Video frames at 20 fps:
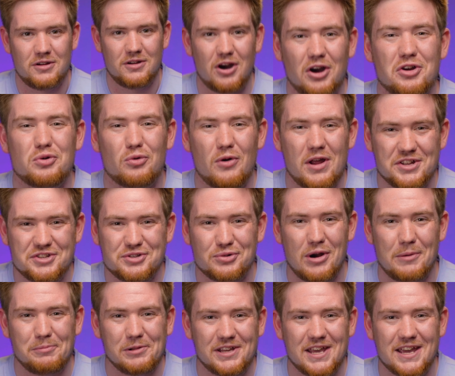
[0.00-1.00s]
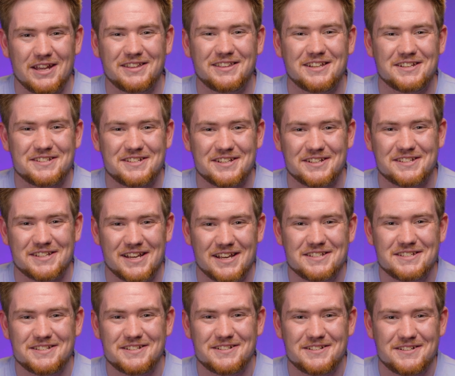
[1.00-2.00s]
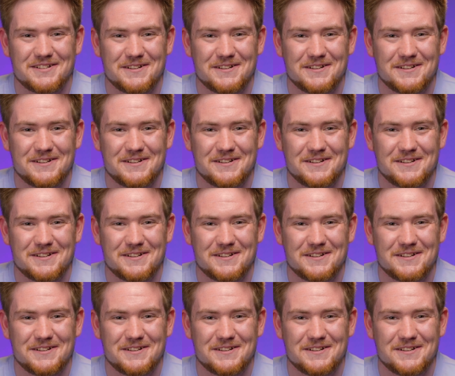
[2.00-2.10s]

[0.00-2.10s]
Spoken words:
Are you ready to replicate this success?